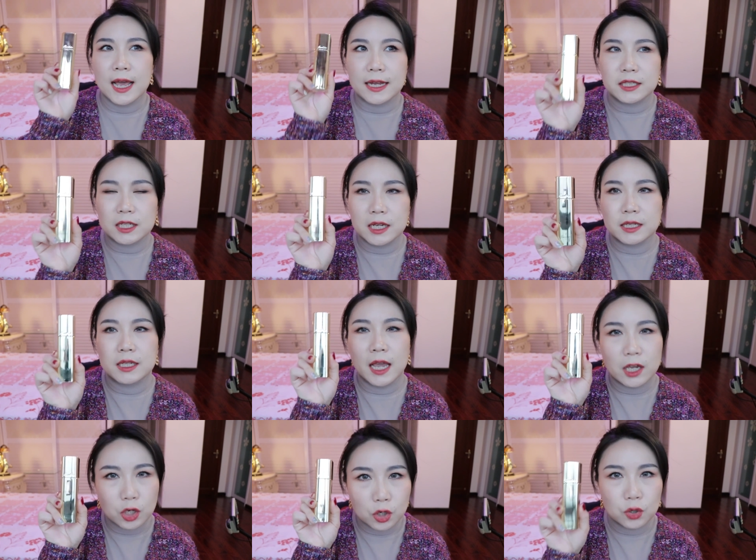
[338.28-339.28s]
it is
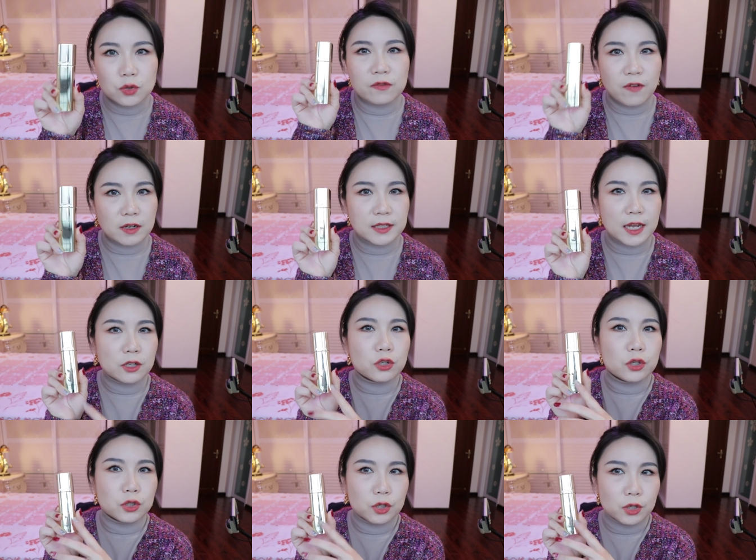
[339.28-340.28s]
a good
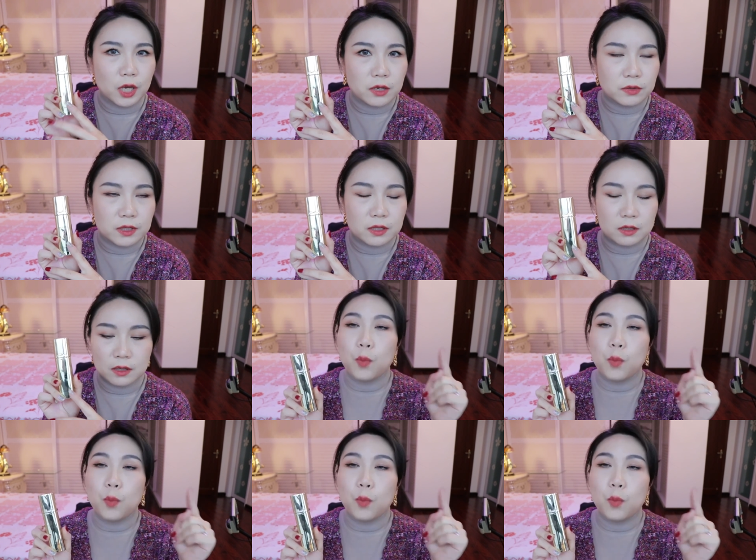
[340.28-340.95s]
foundation to use.